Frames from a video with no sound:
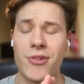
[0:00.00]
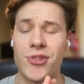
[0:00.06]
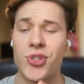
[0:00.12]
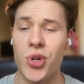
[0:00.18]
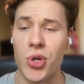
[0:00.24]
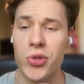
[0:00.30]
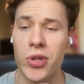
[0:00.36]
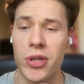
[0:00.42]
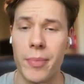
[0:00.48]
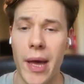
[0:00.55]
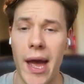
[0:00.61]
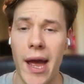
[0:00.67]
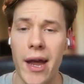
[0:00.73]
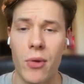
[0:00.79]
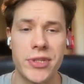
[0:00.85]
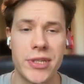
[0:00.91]
Now,
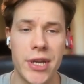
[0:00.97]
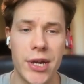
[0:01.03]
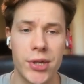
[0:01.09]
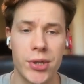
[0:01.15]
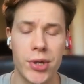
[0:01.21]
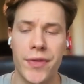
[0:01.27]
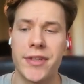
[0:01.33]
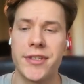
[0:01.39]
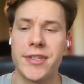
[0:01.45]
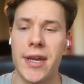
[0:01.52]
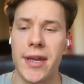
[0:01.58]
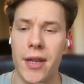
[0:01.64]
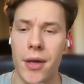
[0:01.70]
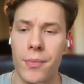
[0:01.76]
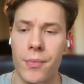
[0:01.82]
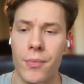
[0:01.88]
circling back, we take a look at
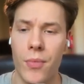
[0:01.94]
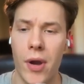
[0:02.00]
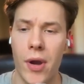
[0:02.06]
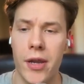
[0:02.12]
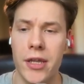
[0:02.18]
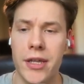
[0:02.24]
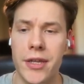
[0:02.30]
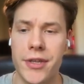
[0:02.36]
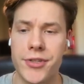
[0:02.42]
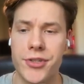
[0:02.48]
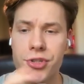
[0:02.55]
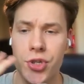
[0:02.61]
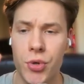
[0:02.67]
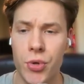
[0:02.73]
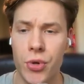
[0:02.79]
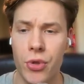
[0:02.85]
the data, right? He
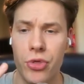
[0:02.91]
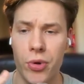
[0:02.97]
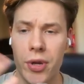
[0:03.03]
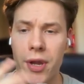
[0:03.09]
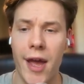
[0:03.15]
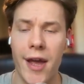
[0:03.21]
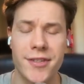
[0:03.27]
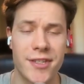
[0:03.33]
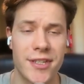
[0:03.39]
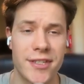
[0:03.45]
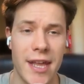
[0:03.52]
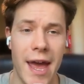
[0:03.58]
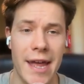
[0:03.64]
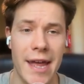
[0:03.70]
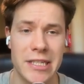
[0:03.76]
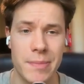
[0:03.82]
has 2 to
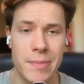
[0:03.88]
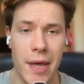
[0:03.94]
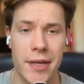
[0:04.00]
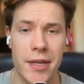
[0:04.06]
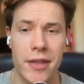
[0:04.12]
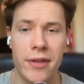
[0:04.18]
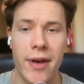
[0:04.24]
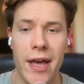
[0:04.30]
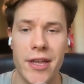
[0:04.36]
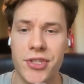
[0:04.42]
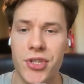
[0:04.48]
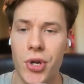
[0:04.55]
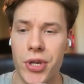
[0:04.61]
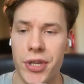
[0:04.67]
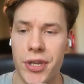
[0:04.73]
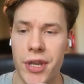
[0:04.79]
3x his ad spend in the
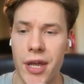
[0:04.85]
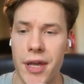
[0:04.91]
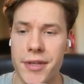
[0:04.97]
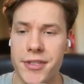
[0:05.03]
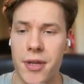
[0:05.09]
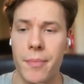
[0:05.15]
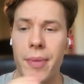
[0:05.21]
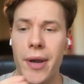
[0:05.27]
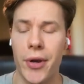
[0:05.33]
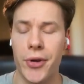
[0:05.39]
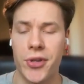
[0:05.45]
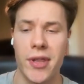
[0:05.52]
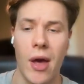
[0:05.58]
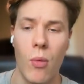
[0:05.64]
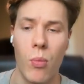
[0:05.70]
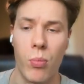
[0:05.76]
last 30 days
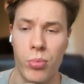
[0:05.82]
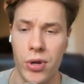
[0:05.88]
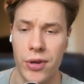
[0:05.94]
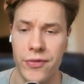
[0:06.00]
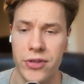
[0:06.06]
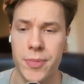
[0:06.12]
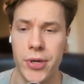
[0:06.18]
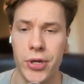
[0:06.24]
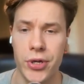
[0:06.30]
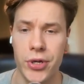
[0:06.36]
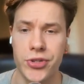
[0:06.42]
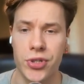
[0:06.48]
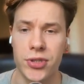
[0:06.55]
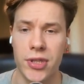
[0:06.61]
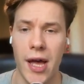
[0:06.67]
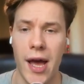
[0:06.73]
compared to that previous
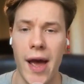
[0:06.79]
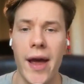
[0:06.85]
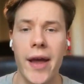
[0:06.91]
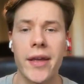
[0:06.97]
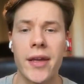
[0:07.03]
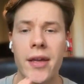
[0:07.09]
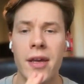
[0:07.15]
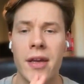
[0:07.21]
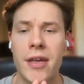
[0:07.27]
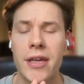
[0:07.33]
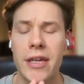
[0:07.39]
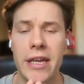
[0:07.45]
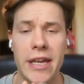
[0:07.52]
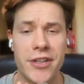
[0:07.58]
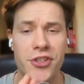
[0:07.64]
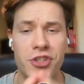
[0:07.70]
period in July.
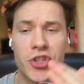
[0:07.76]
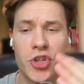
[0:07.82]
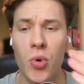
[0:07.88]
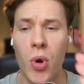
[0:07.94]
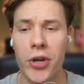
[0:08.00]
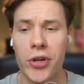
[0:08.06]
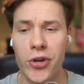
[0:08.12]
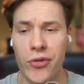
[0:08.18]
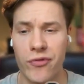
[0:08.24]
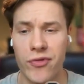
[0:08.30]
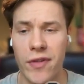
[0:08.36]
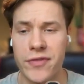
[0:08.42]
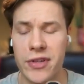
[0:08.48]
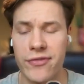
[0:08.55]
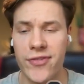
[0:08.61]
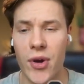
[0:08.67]
He has
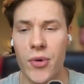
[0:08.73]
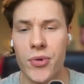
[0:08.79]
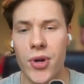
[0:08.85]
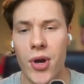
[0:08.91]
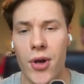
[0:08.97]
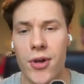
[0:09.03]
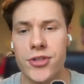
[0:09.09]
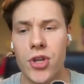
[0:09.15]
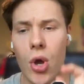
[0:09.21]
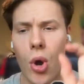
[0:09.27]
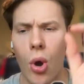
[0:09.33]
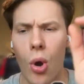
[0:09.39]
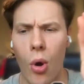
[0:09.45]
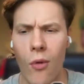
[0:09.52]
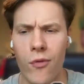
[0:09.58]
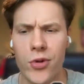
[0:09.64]
250 phone
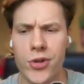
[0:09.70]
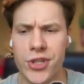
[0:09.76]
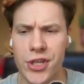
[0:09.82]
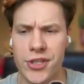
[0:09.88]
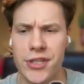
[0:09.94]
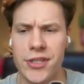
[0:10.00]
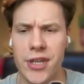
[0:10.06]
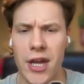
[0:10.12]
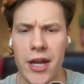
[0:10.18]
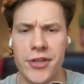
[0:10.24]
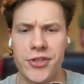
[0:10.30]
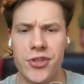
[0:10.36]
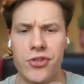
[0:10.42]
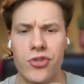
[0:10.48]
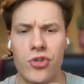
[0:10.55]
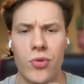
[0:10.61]
calls over 60
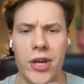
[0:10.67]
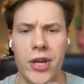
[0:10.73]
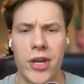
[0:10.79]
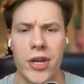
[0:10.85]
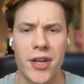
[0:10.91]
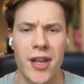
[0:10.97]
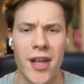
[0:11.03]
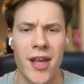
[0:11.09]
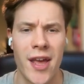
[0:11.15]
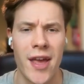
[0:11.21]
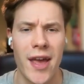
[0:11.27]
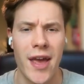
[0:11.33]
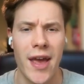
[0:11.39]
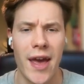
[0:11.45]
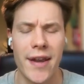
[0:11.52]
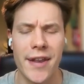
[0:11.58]
seconds in duration.
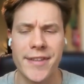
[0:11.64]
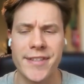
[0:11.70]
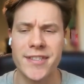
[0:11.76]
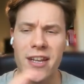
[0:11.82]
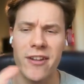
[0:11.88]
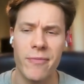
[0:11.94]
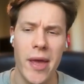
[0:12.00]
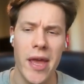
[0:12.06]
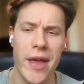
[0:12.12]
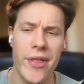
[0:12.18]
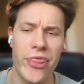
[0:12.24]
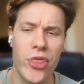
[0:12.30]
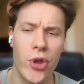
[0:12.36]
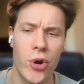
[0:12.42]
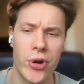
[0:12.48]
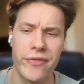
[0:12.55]
And instead of
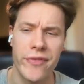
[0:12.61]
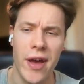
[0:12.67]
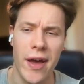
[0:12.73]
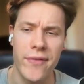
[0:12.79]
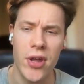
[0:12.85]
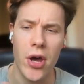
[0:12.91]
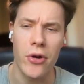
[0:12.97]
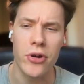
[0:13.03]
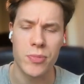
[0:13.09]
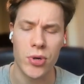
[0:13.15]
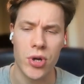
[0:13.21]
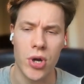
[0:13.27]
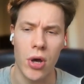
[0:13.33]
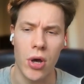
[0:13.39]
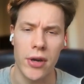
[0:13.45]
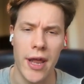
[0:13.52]
paying
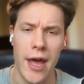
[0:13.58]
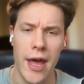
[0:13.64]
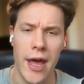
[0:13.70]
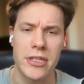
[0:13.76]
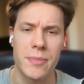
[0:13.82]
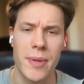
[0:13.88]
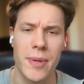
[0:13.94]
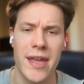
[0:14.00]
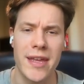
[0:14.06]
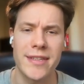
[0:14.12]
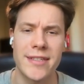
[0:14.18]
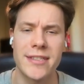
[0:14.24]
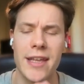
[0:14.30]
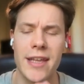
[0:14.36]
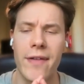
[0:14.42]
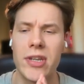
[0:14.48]
$35 per call now, he's
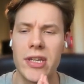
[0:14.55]
paying